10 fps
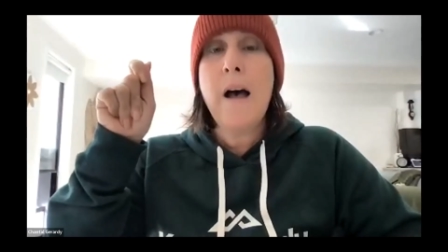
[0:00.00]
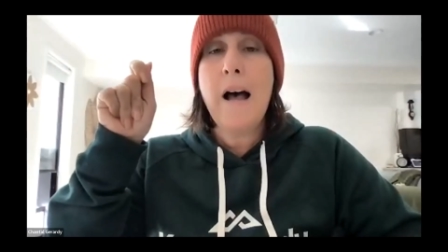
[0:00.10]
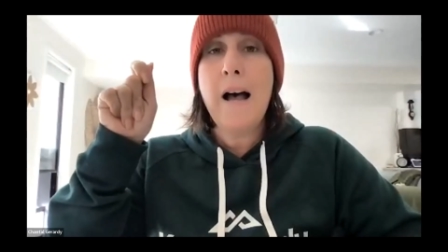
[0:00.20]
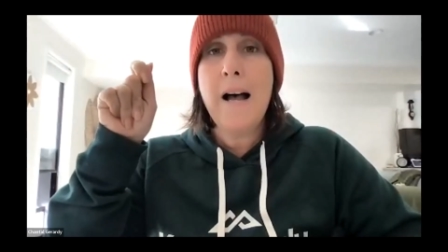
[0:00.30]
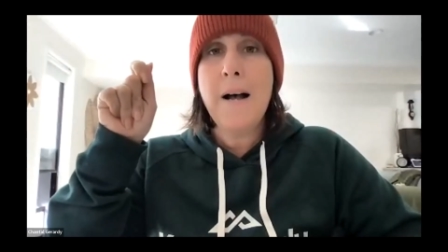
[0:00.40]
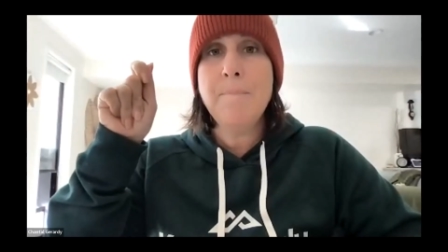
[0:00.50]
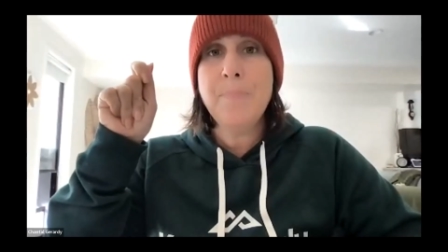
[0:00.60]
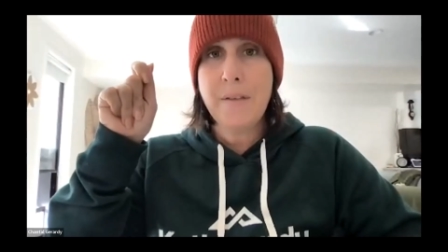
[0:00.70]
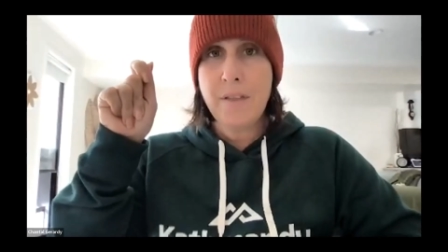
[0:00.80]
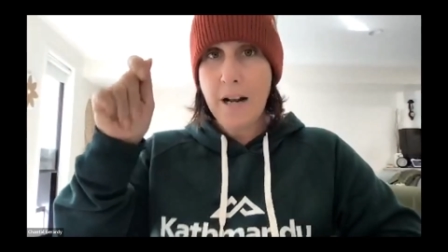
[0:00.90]

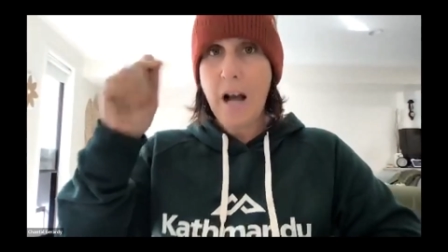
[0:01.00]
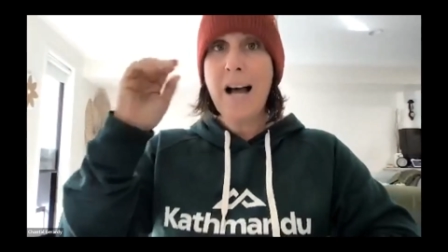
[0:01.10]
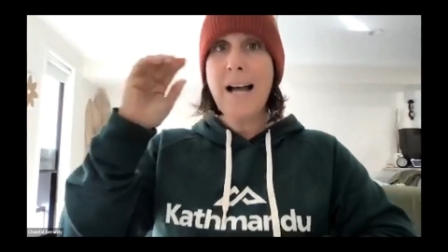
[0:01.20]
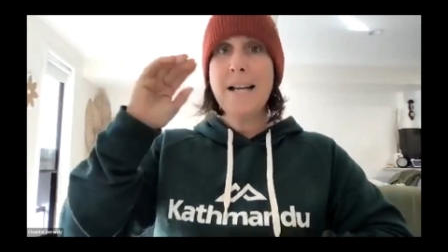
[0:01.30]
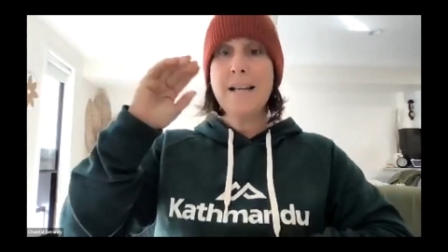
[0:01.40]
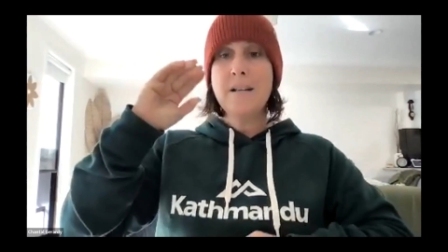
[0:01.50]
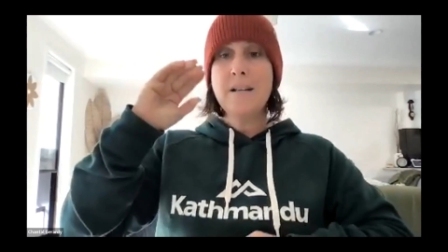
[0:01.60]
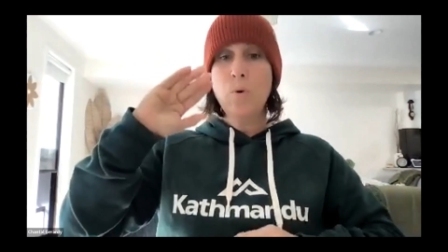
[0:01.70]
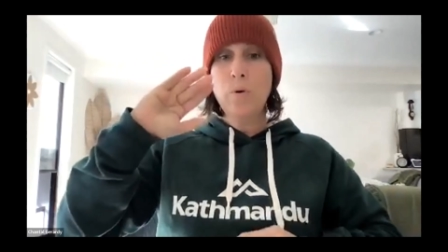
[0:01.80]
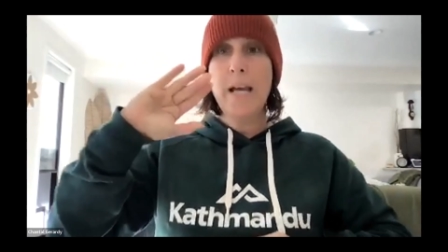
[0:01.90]
that I
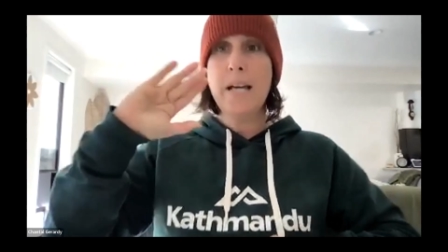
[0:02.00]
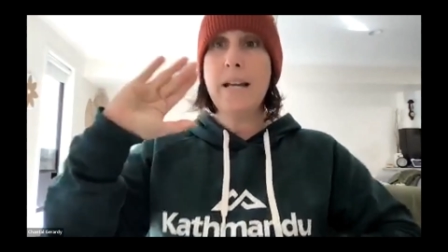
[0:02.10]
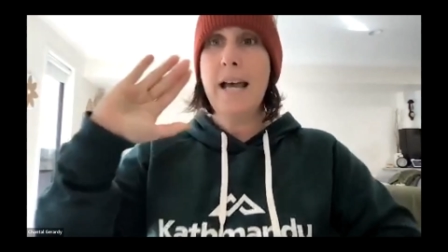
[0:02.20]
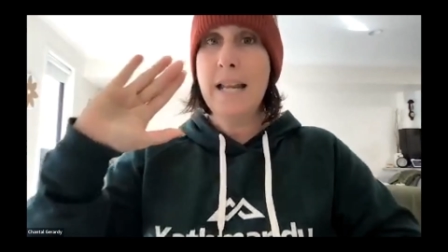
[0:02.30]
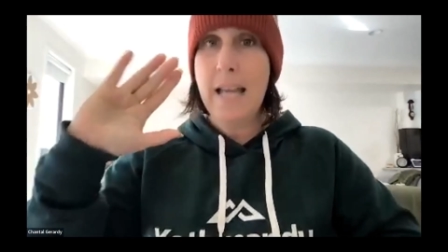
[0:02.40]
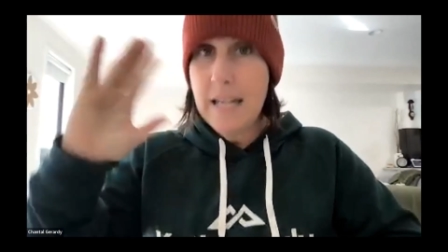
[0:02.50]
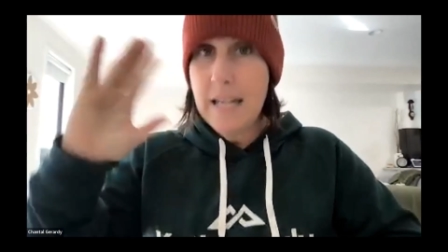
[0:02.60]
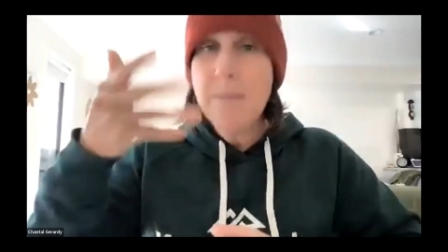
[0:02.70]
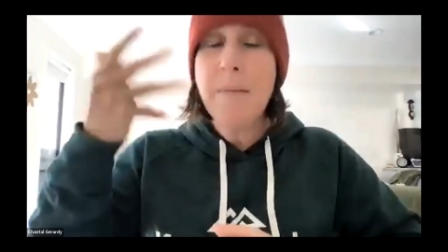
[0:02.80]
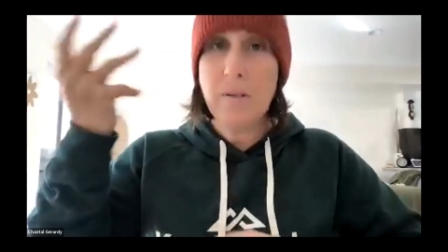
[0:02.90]
will get an
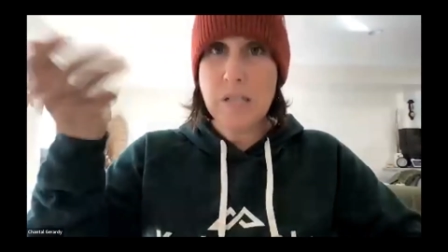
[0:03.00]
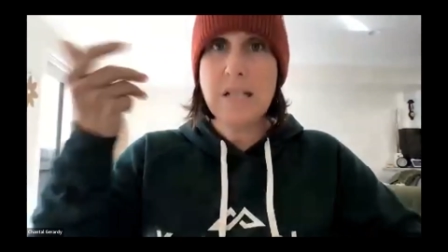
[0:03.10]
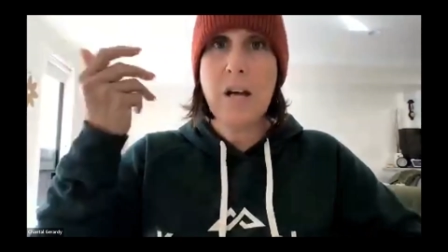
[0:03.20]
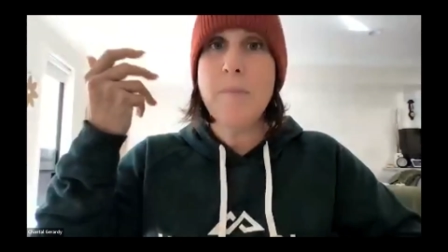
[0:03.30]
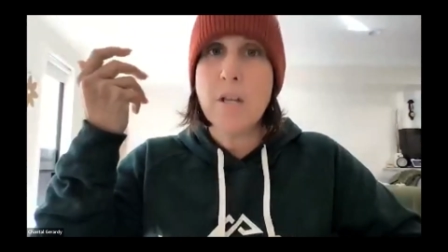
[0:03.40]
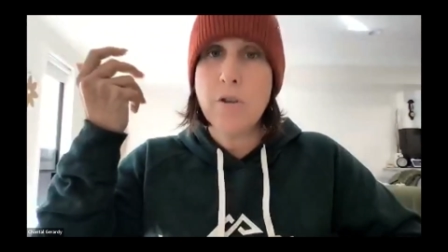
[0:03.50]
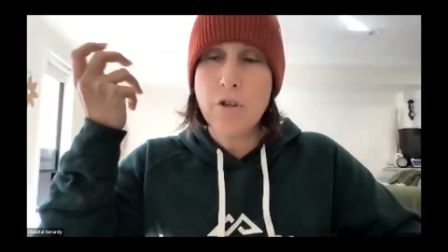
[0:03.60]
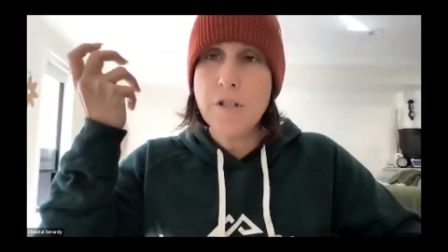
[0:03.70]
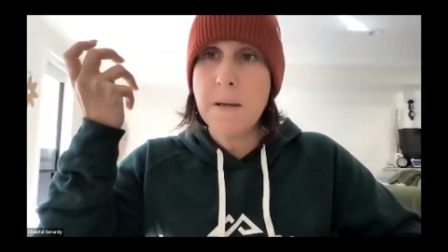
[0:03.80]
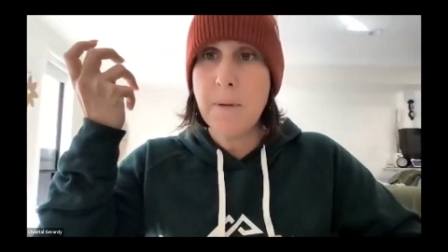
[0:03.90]
email to tell me that
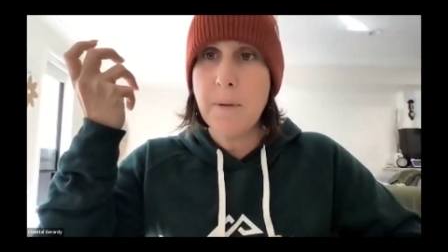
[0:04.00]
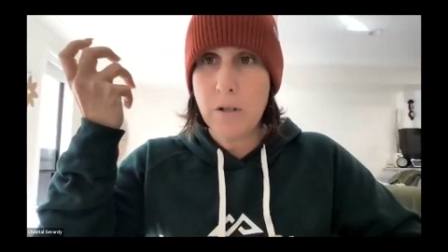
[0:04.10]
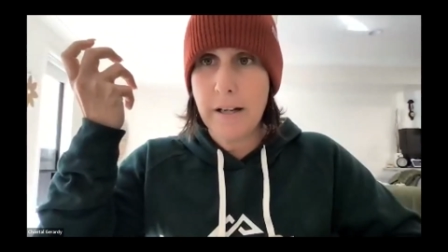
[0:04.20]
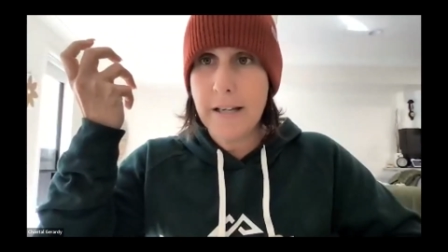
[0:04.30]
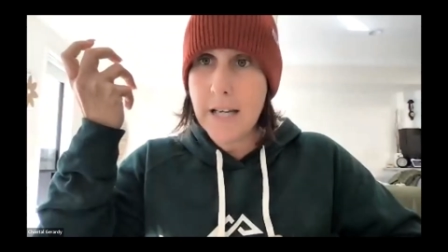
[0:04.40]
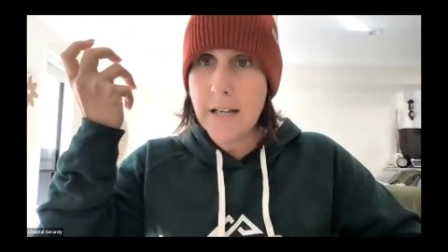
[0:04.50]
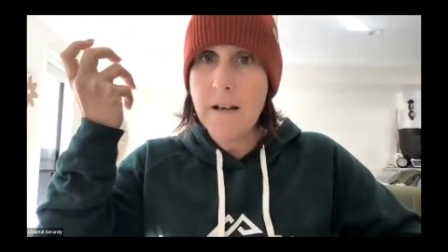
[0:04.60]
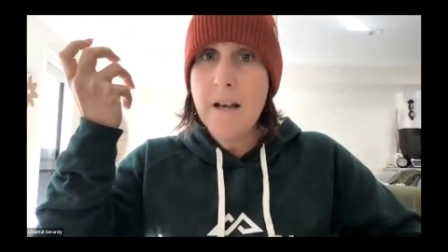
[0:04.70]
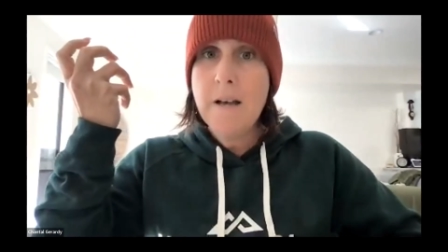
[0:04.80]
those people are clicking,